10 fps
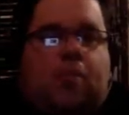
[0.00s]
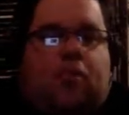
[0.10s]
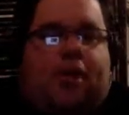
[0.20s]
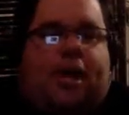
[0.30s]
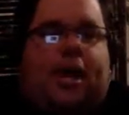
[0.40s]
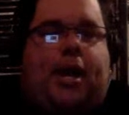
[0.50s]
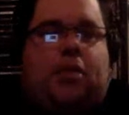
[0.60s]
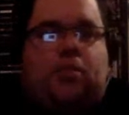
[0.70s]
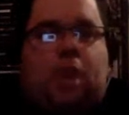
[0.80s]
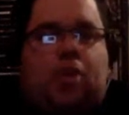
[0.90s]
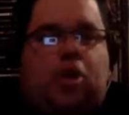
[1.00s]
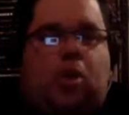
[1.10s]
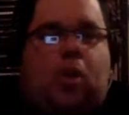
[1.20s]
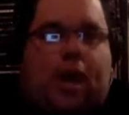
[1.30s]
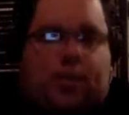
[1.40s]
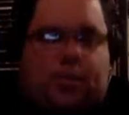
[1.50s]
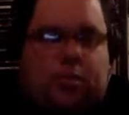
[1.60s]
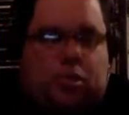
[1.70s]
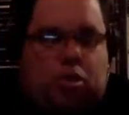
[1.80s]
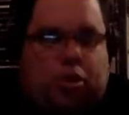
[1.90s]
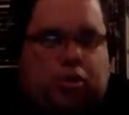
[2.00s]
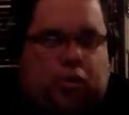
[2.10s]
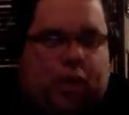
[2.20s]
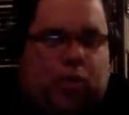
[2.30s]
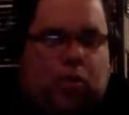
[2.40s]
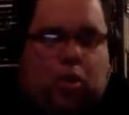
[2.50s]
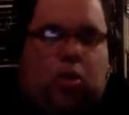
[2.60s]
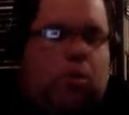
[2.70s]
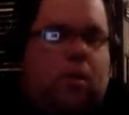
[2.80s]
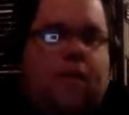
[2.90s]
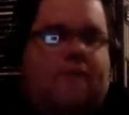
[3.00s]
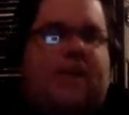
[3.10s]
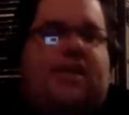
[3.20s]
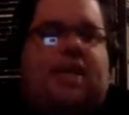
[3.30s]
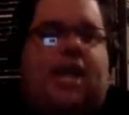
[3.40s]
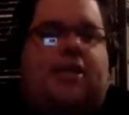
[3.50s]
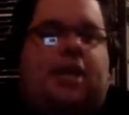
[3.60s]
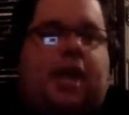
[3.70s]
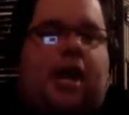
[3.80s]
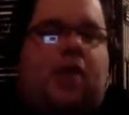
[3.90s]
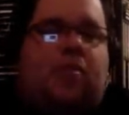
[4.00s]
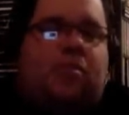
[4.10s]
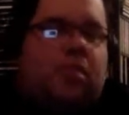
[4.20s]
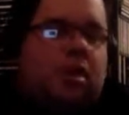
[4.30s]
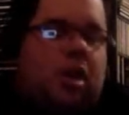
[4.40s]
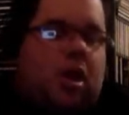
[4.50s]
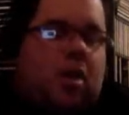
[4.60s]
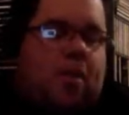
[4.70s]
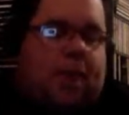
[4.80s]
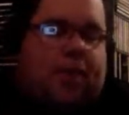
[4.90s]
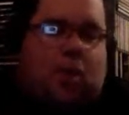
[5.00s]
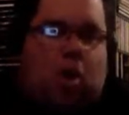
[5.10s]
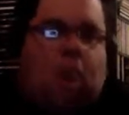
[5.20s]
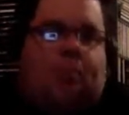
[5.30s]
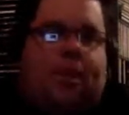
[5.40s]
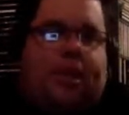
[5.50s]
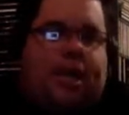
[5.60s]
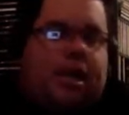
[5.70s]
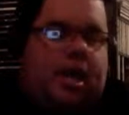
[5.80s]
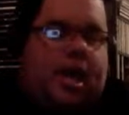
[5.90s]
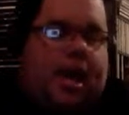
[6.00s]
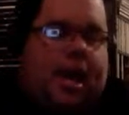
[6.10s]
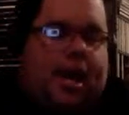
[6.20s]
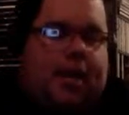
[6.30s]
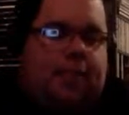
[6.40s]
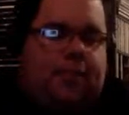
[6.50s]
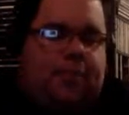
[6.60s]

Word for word: bring out a, a, new album called The Great War, fantastic album, but they yeah. won't be there. Um,